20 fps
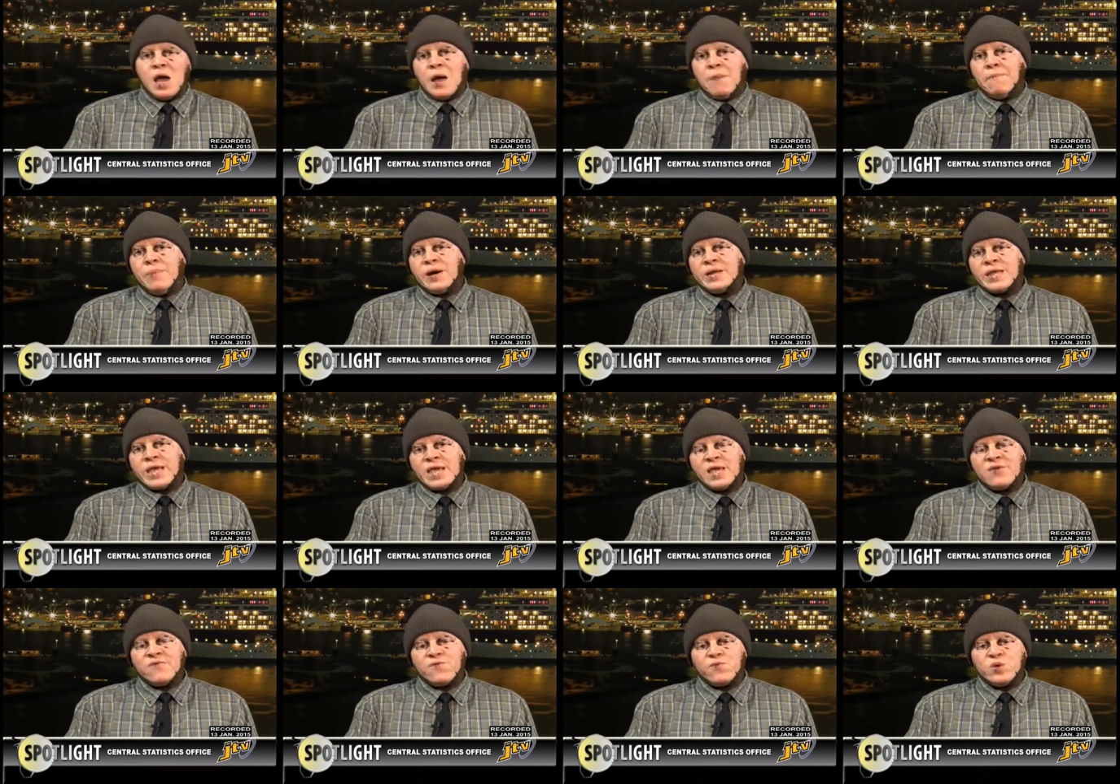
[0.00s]
But
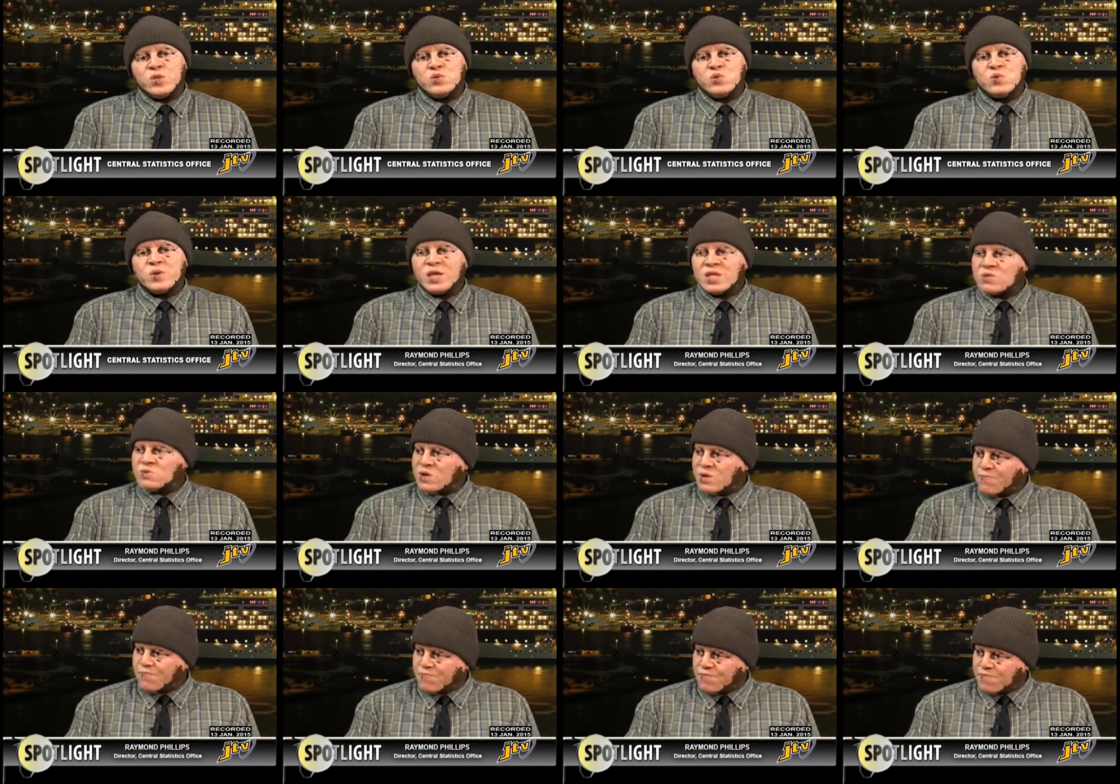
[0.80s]
if we do get
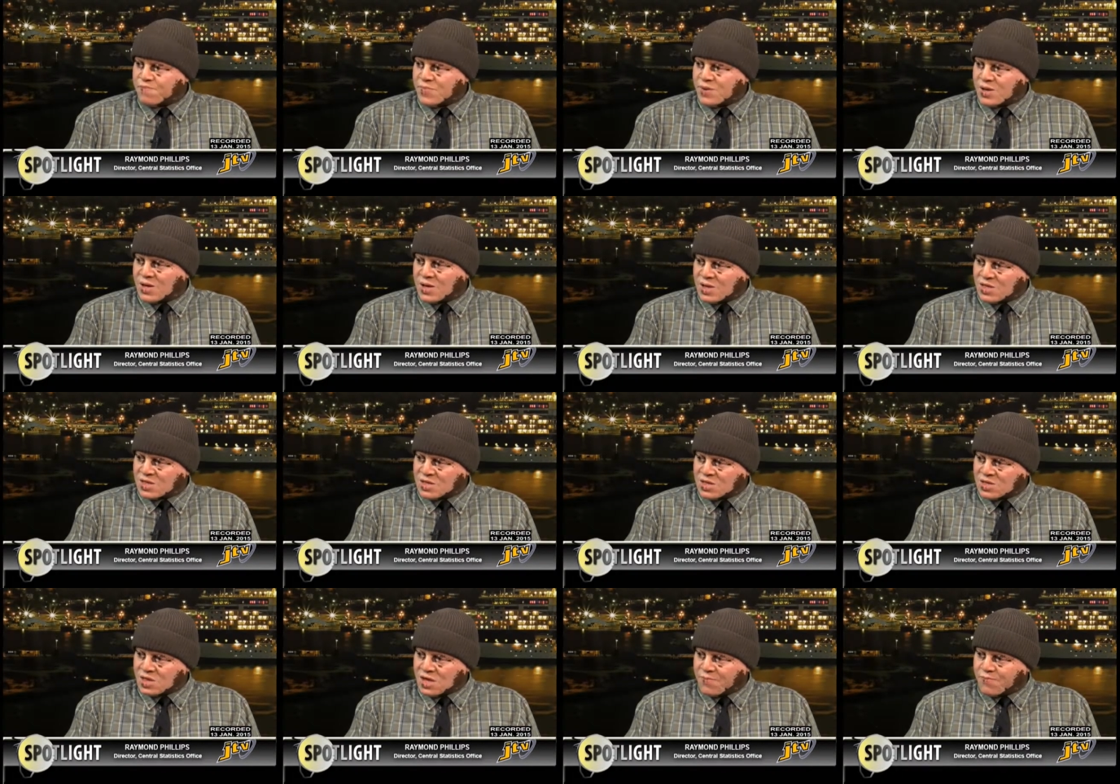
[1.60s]
to a, a,
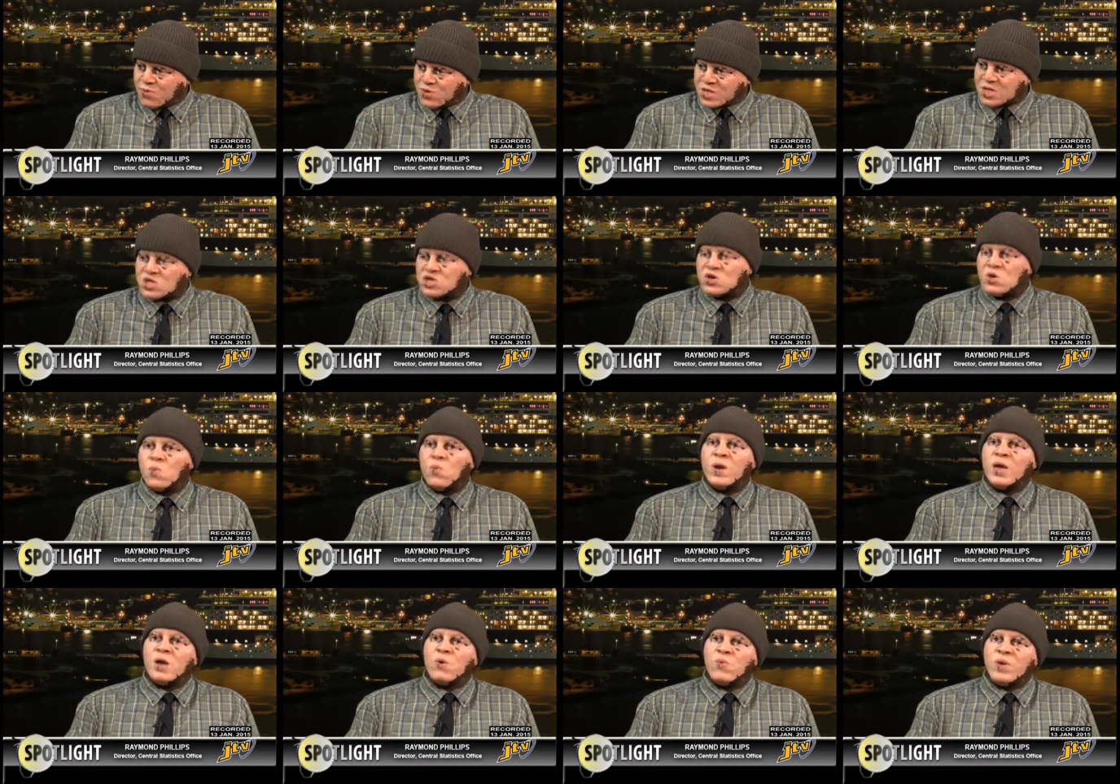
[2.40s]
a position
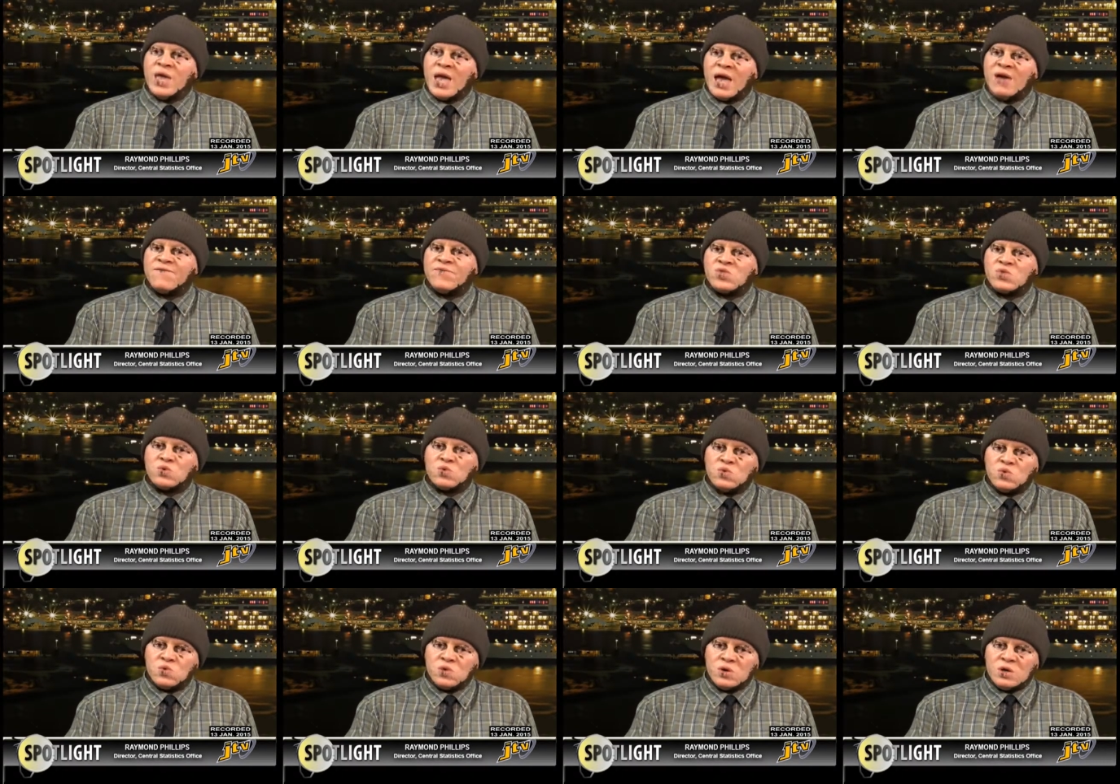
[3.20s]
where we have
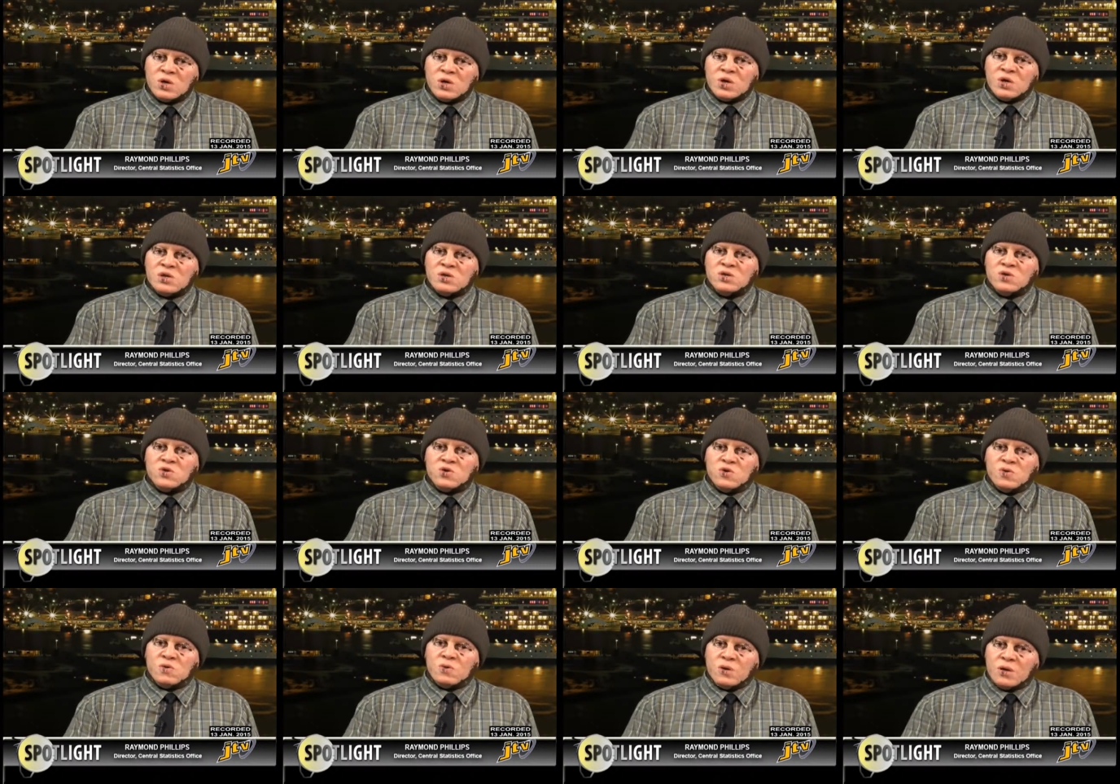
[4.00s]
to, you
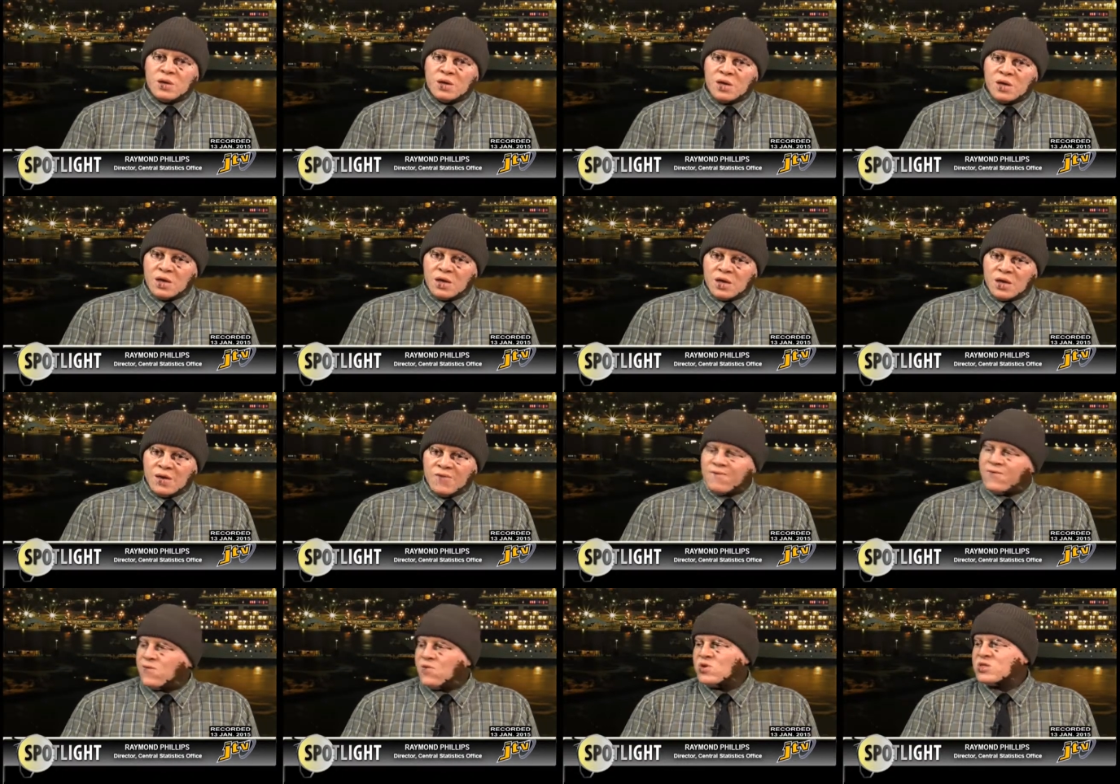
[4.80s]
know,
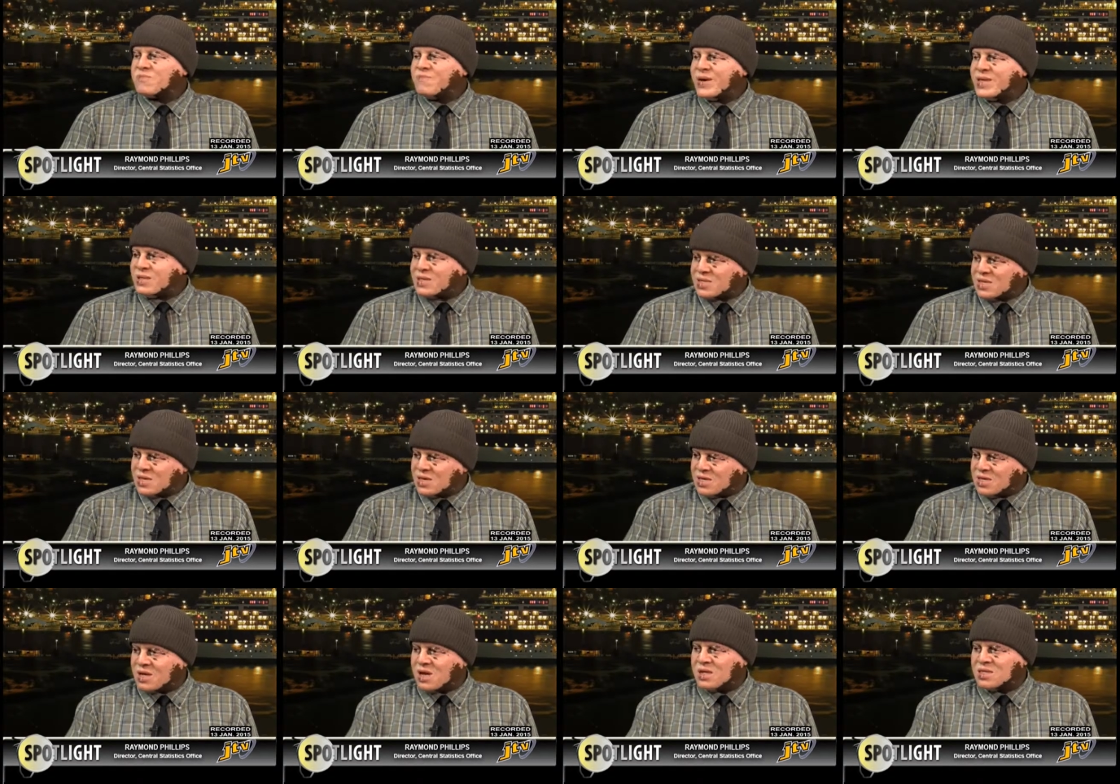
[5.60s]
enforce
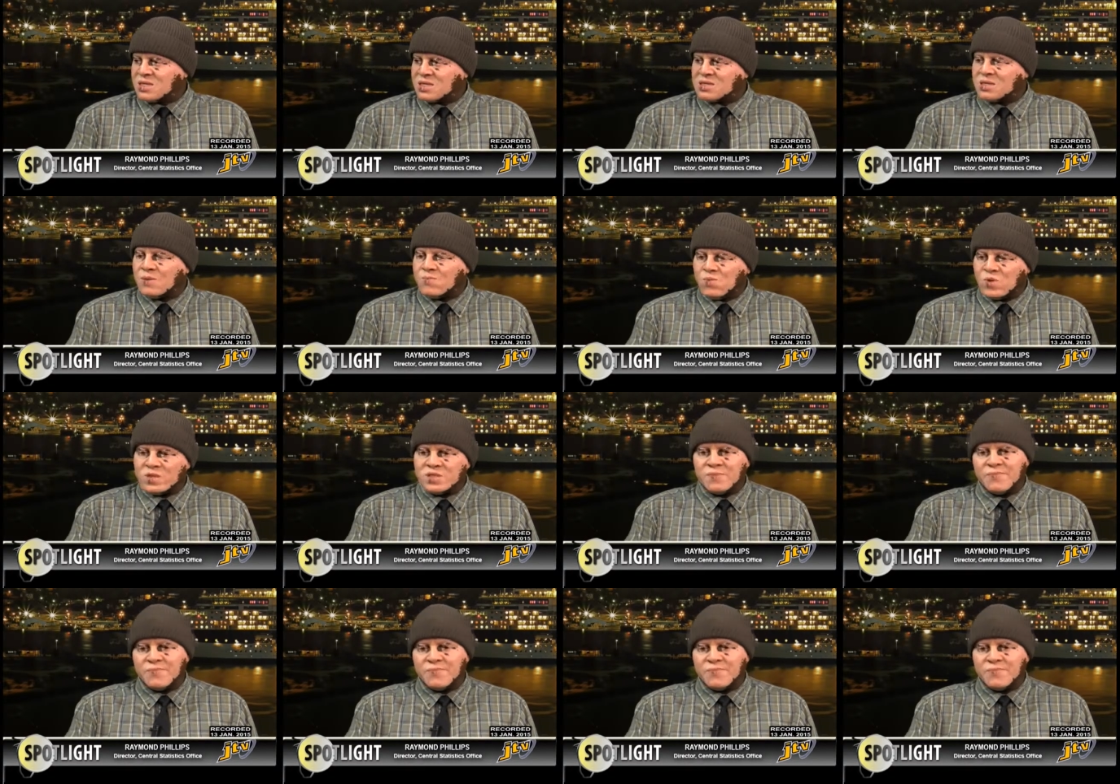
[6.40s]
penalties on someone.